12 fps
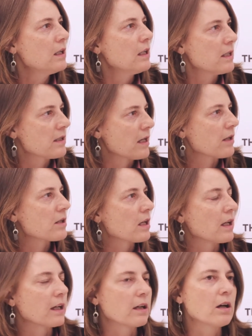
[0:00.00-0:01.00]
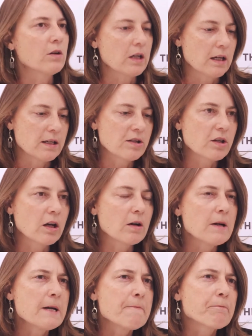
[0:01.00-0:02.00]
it sounds like. Okay,
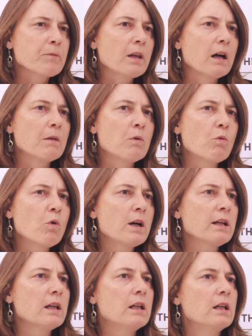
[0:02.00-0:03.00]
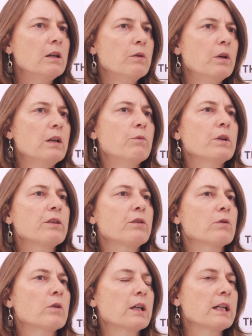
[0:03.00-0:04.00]
so what, with
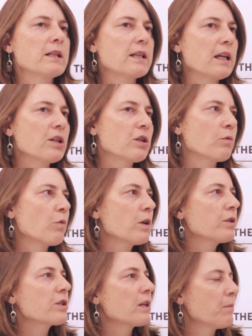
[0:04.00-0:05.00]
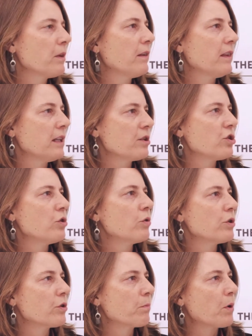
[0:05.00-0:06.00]
your organization, what are some of the things you
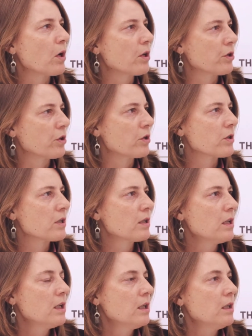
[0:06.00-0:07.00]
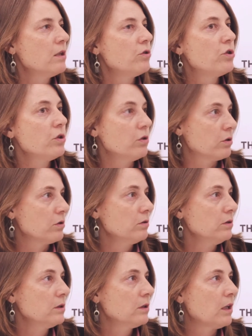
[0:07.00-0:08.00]
and your partners do?
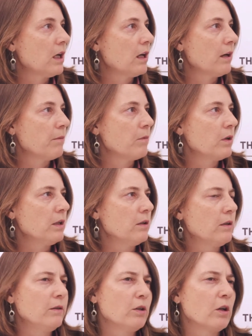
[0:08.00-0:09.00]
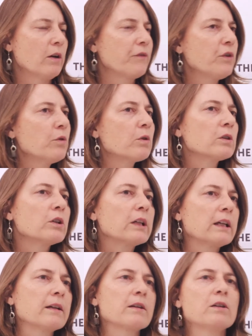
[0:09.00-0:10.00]
You know, if you were
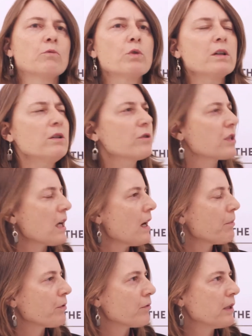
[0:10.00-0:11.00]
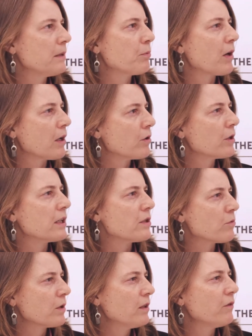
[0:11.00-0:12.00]
looking, what are your top three
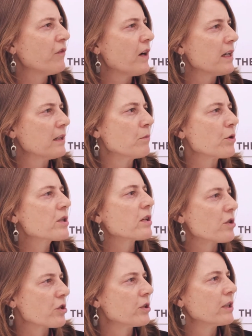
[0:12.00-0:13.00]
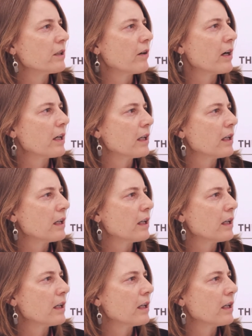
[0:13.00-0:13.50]
priorities? What are you finding most concerning right